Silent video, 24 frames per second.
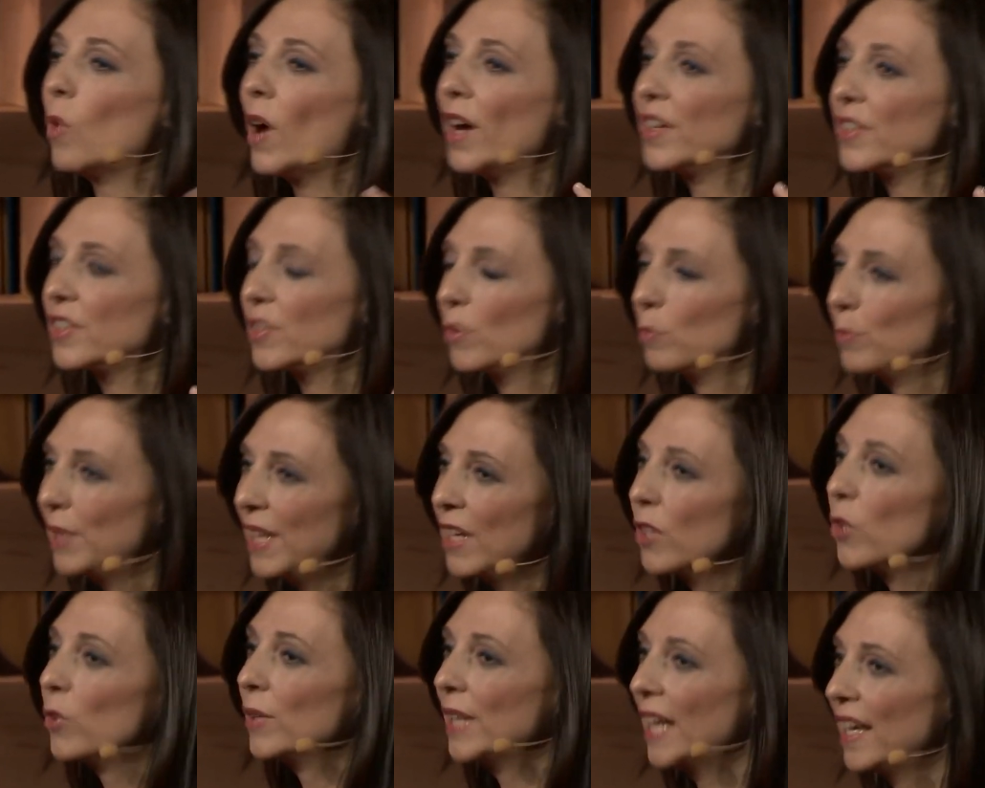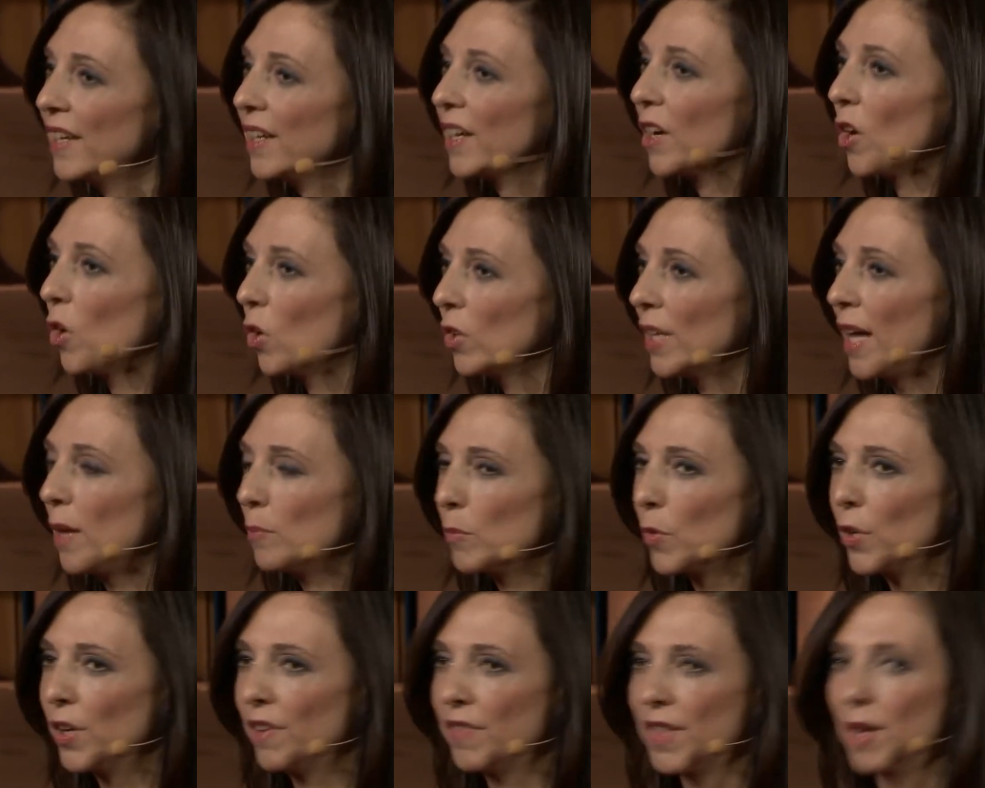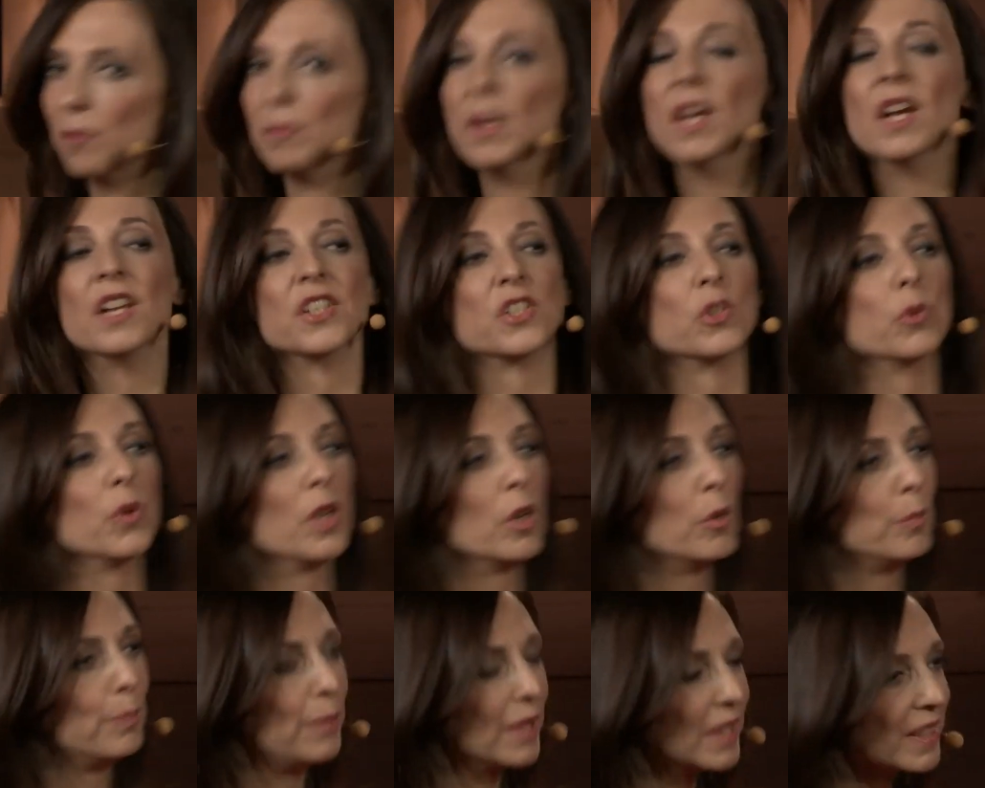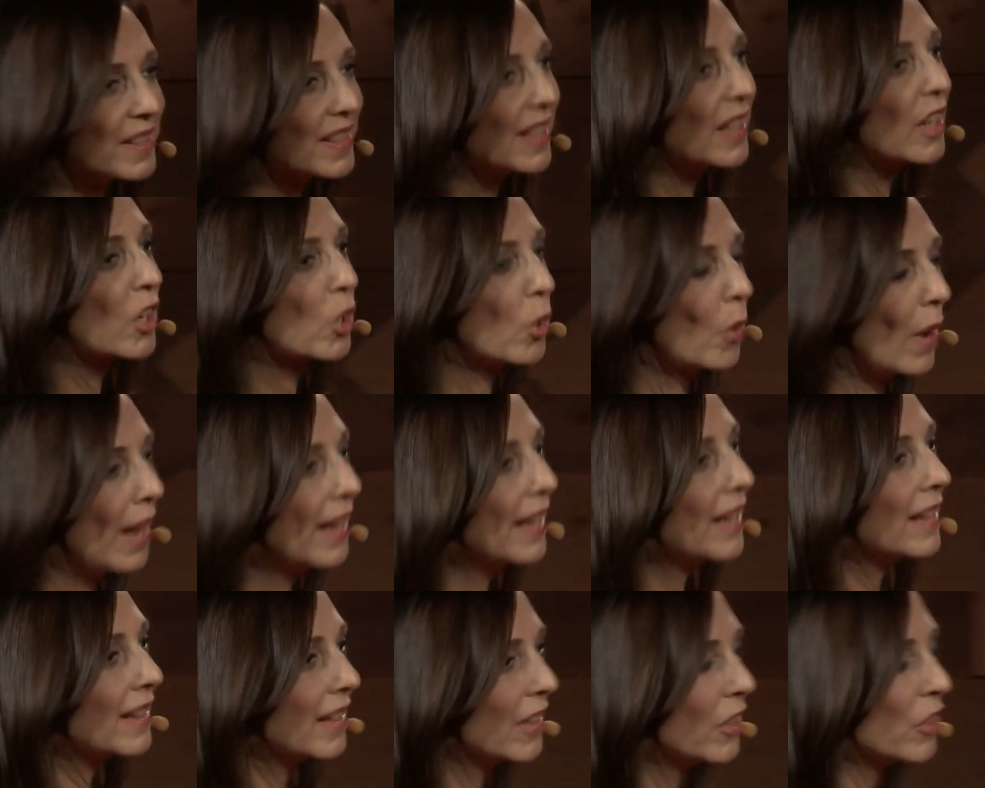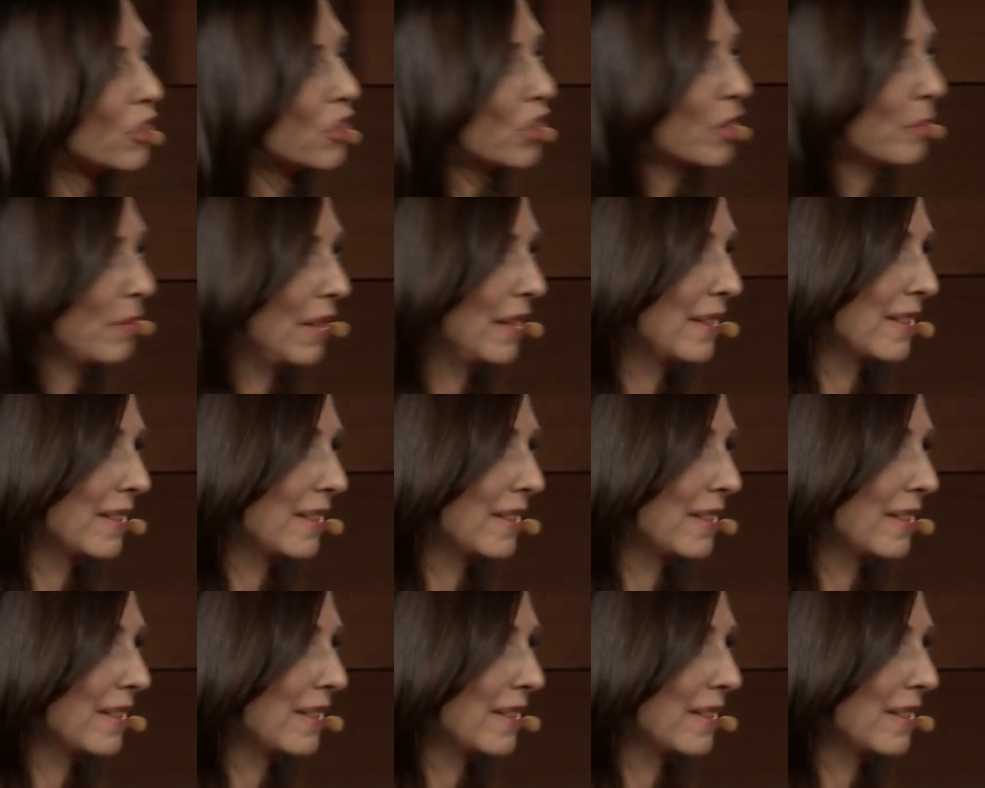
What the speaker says: want to be creating a whole lot more of them. So we are building a Quiet Leadership